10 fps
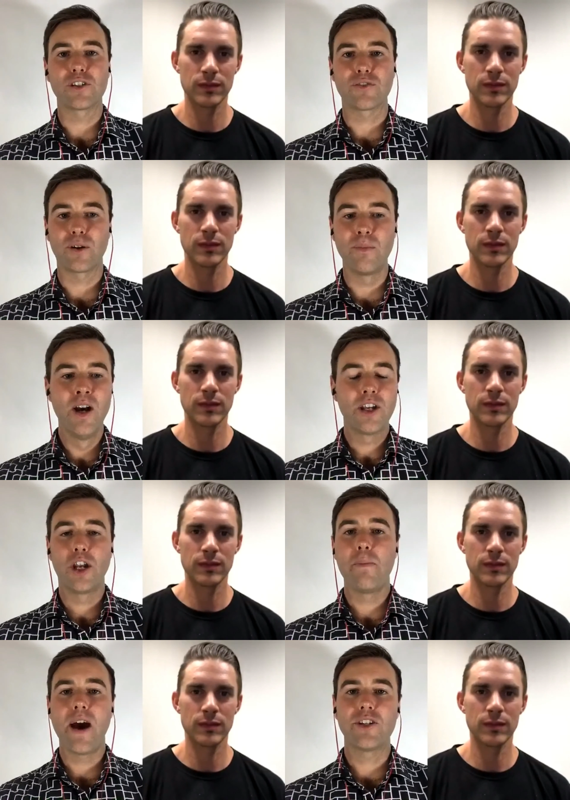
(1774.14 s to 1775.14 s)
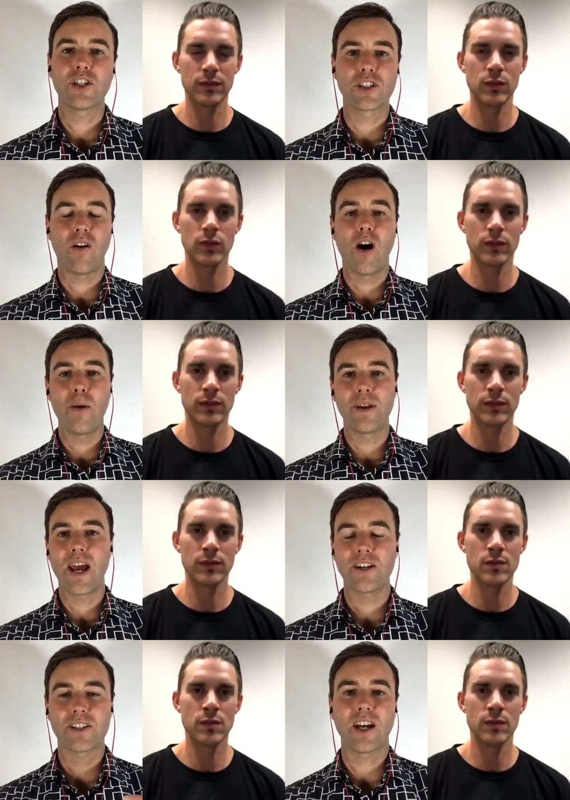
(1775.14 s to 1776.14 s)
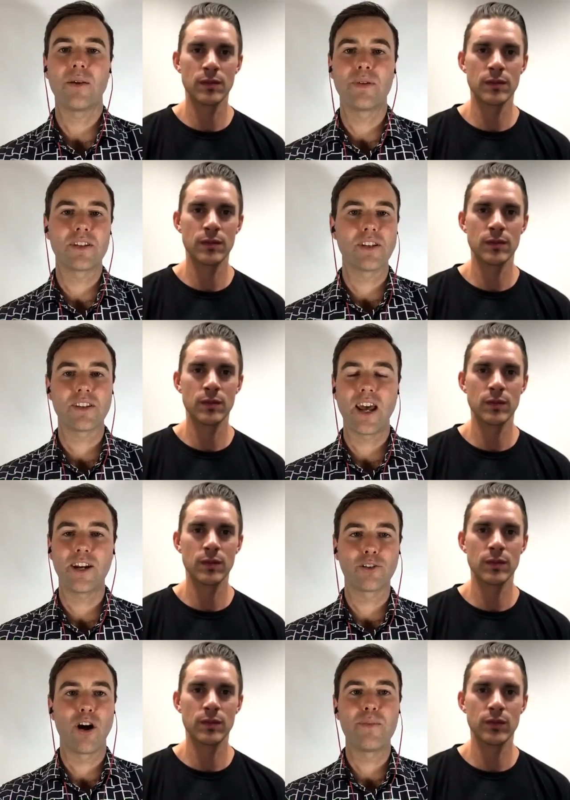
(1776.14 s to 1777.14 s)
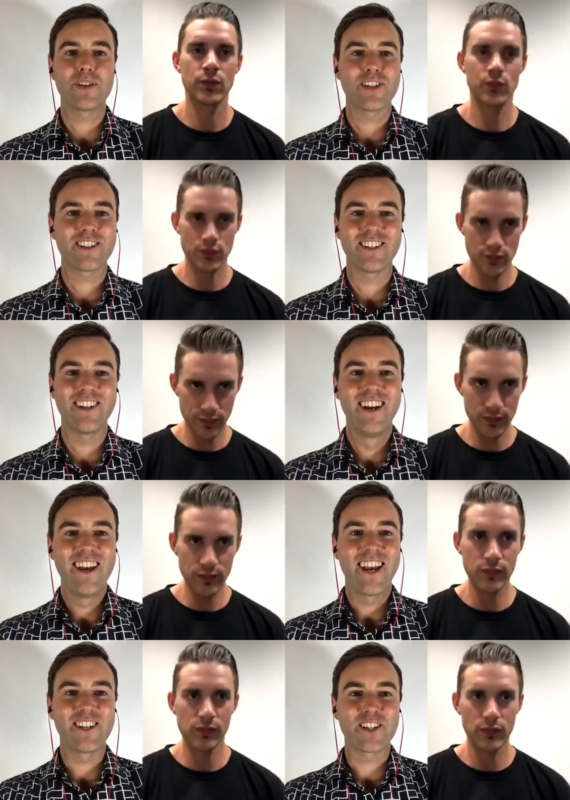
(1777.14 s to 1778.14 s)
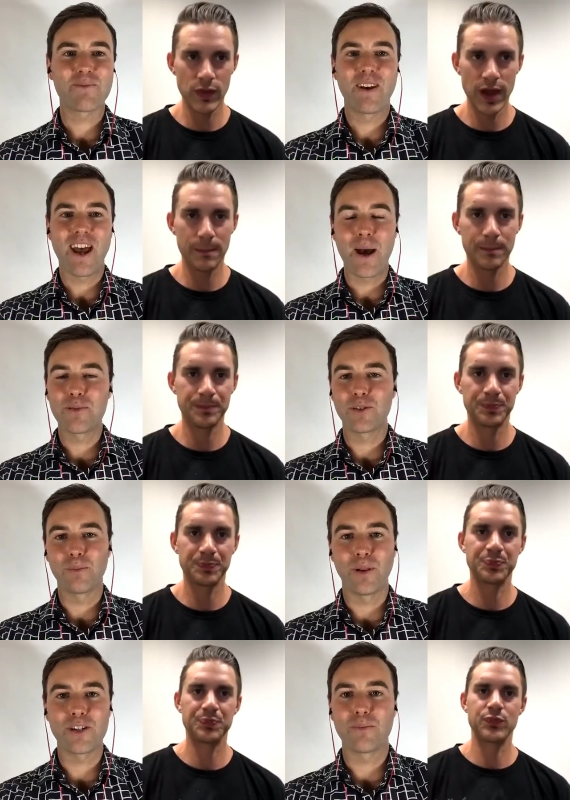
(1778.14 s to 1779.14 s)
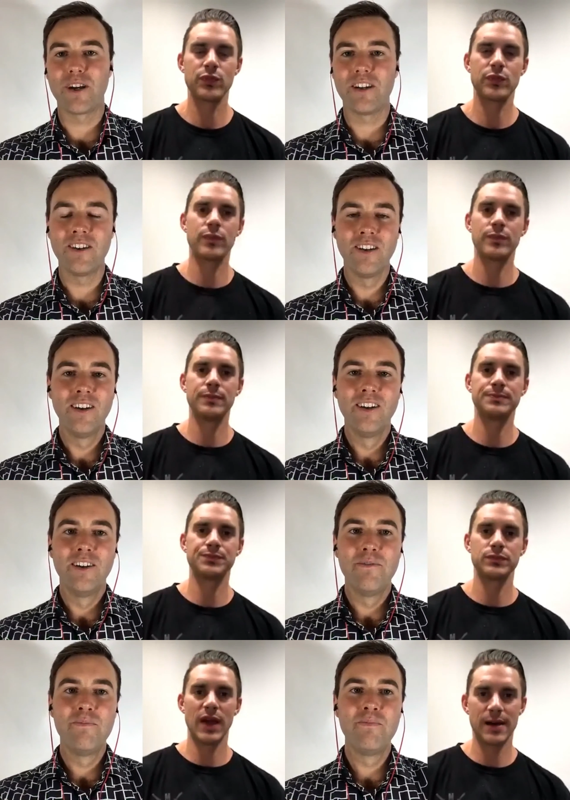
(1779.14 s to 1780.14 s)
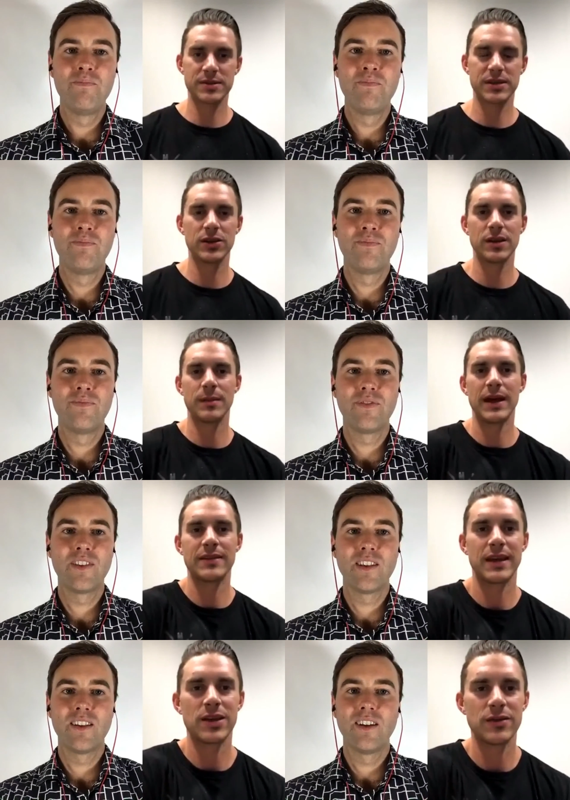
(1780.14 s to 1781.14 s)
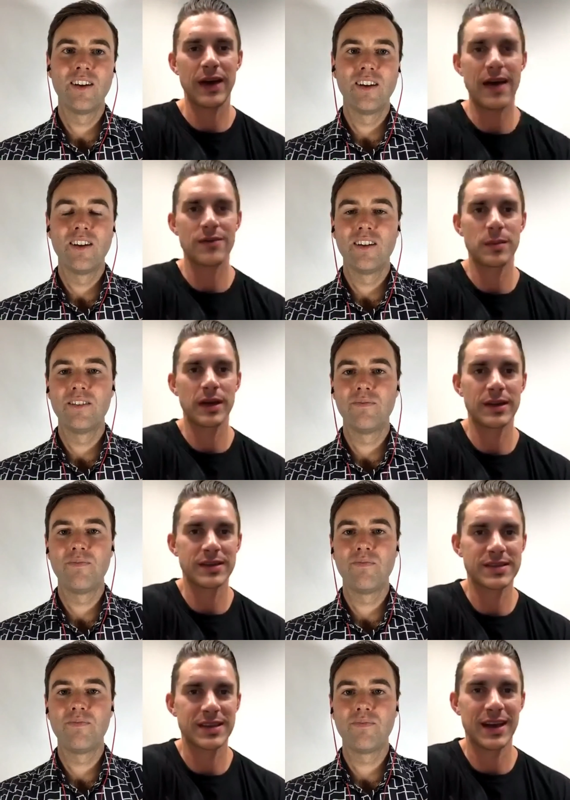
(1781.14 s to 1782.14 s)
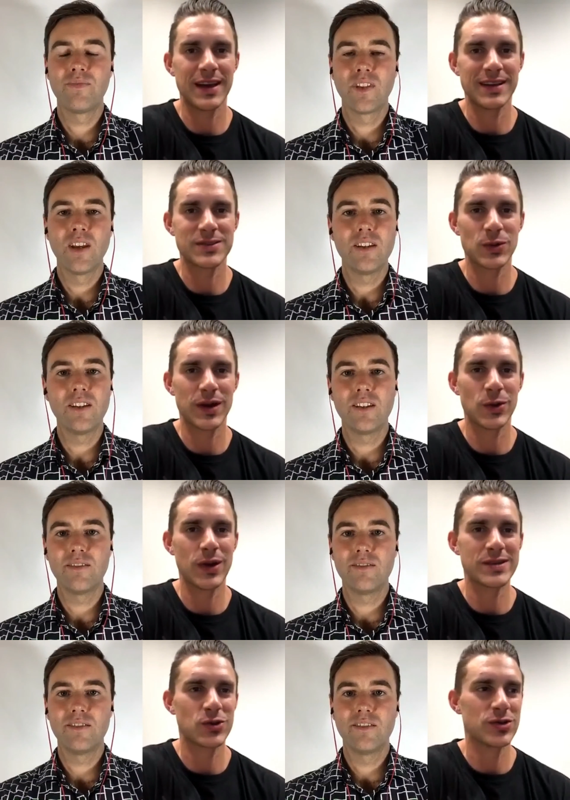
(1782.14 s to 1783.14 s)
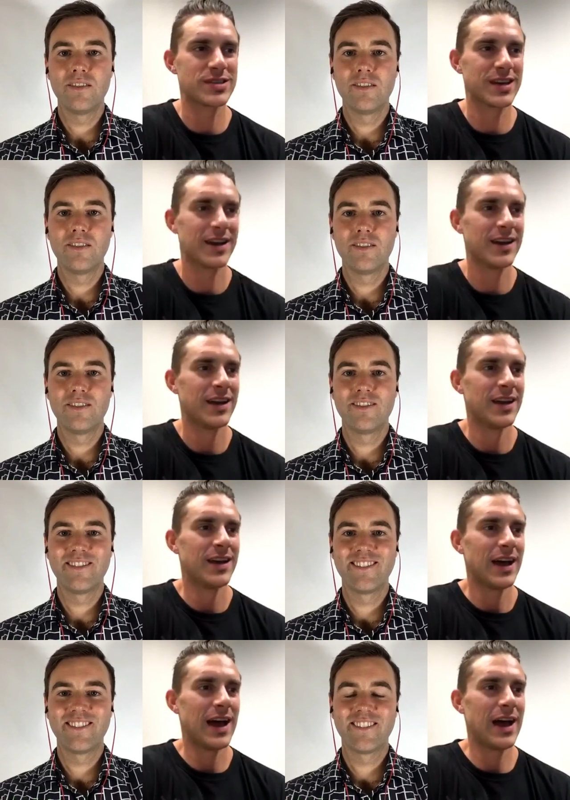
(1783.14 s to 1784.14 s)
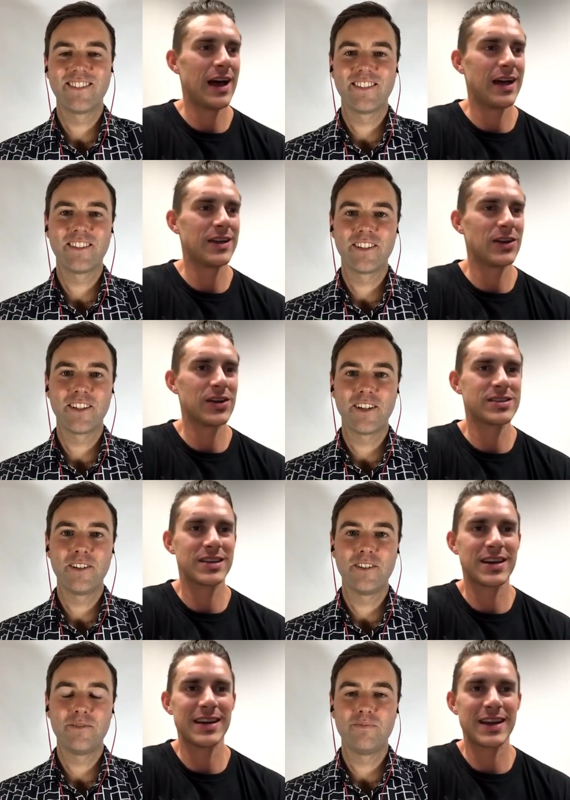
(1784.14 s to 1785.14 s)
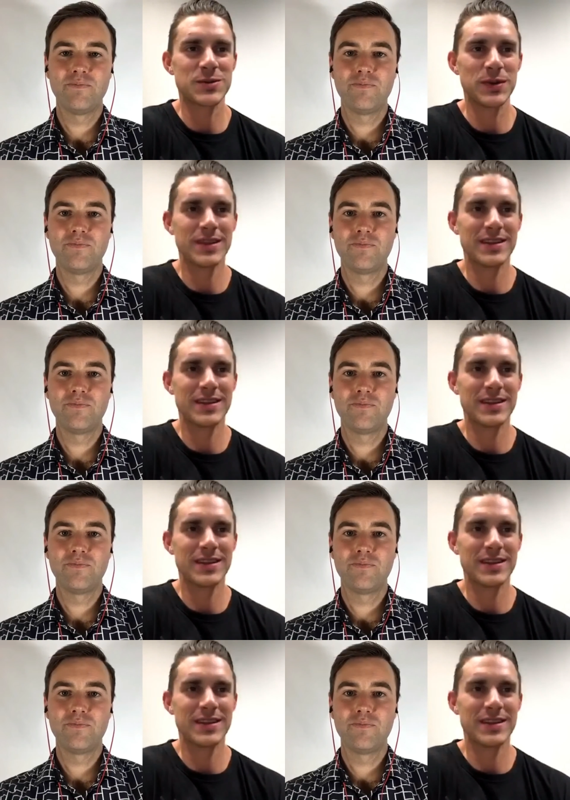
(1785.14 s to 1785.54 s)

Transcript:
Speaker 1: from, you know, managing time and how to start a business and how to grow business. And it's just been an absolute pleasure, man.
Speaker 2: Absolutely, man. Thank you for having me. It's always good to, you know, to connect with